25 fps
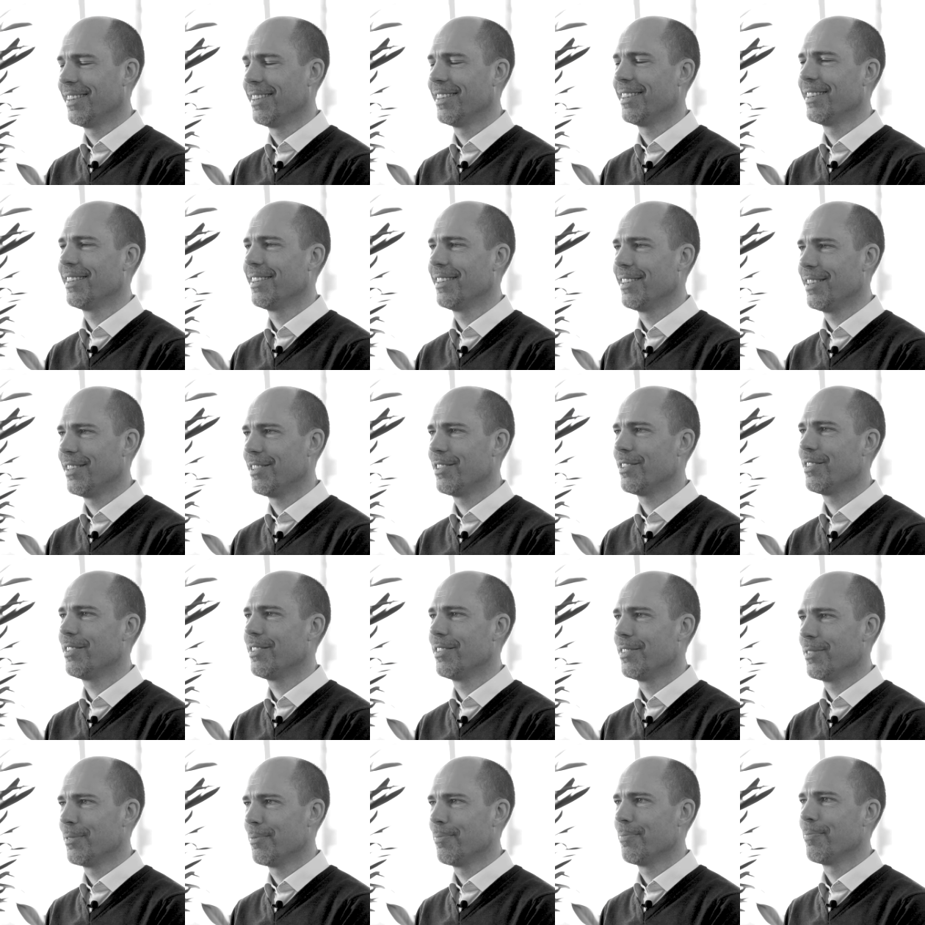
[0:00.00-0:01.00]
It's been a
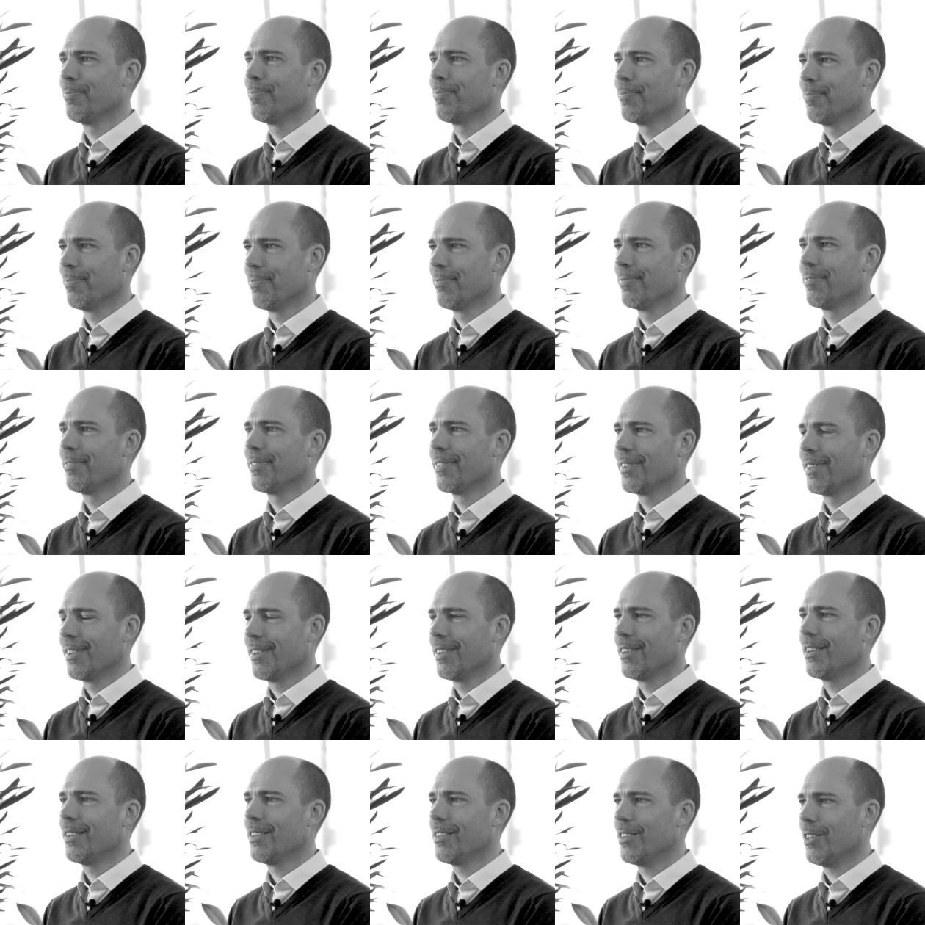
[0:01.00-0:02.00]
really long
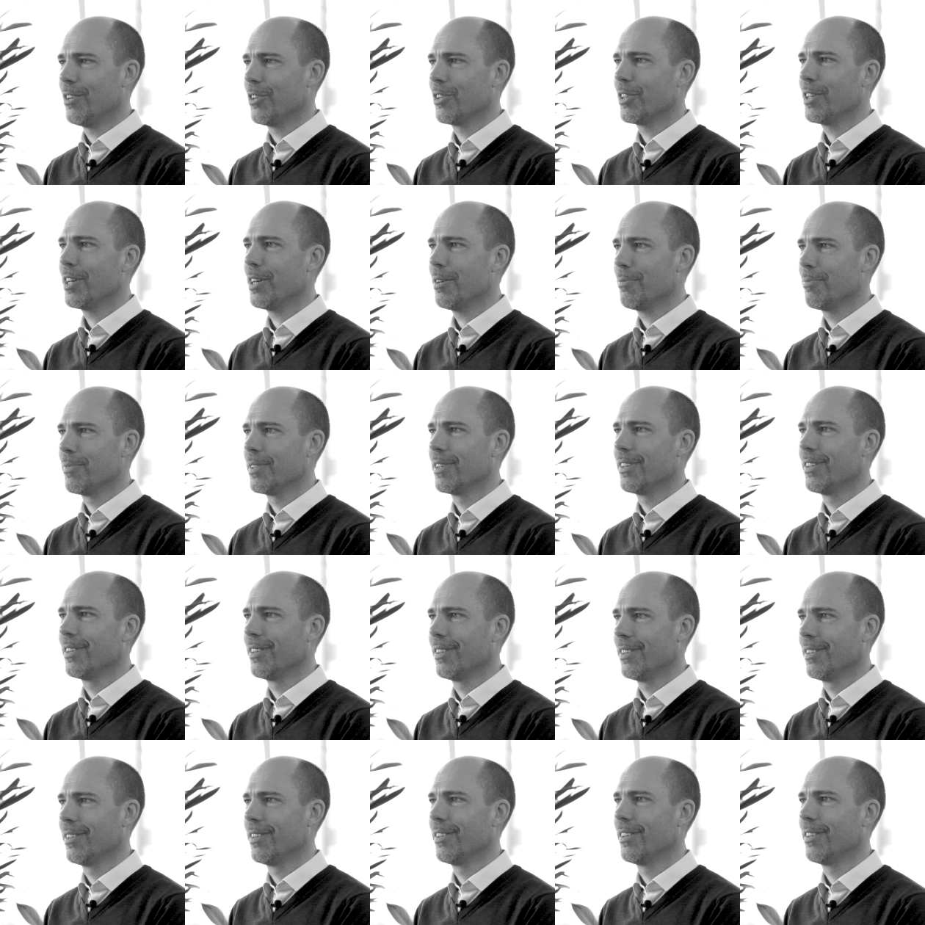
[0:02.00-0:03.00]
time, long uh, time. Uh,
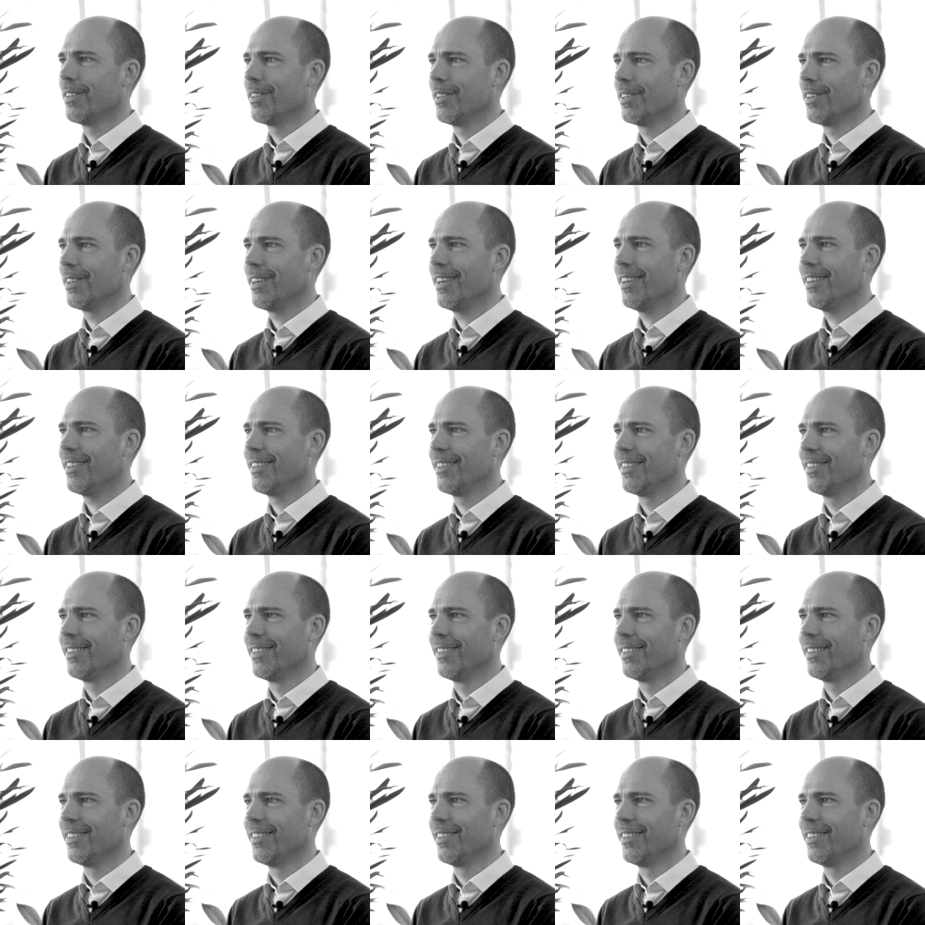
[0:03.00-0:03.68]
working together. Yeah.